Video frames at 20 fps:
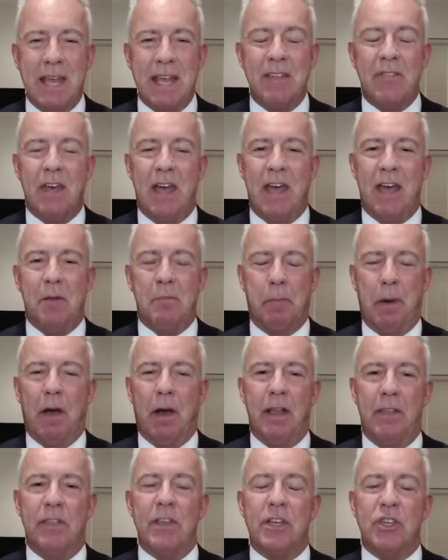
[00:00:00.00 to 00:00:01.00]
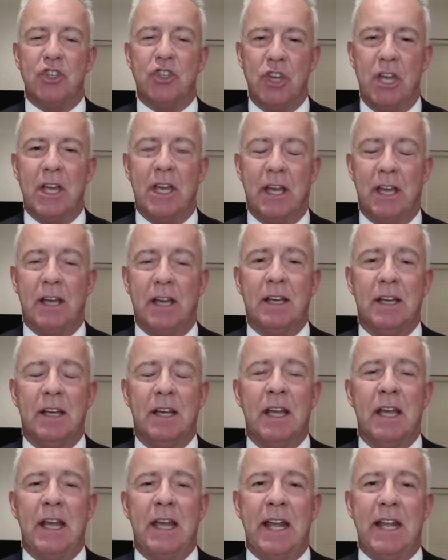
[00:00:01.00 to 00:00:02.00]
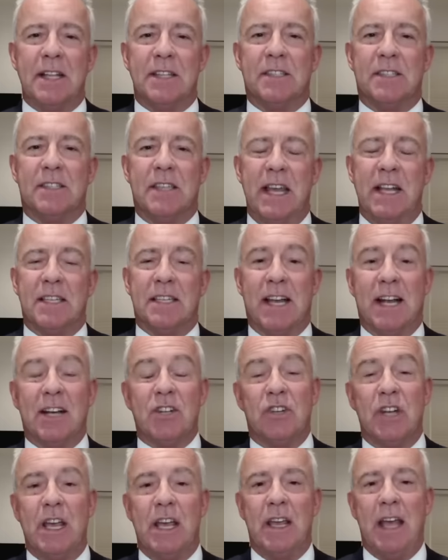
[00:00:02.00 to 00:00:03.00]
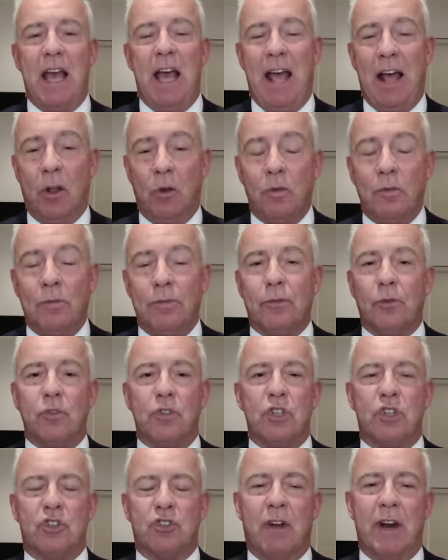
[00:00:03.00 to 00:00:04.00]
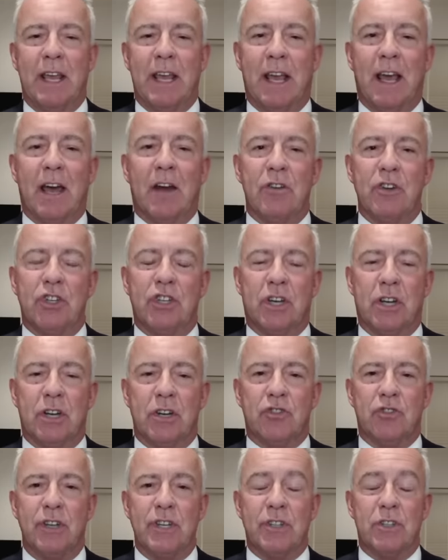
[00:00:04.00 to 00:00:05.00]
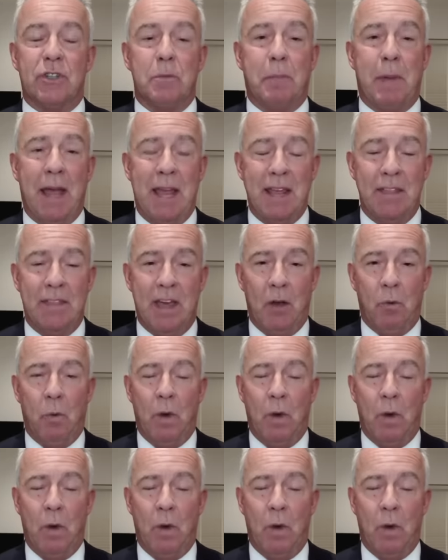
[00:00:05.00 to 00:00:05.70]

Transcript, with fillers: to be there by this year, it's actually helpful to try and encourage countries to pay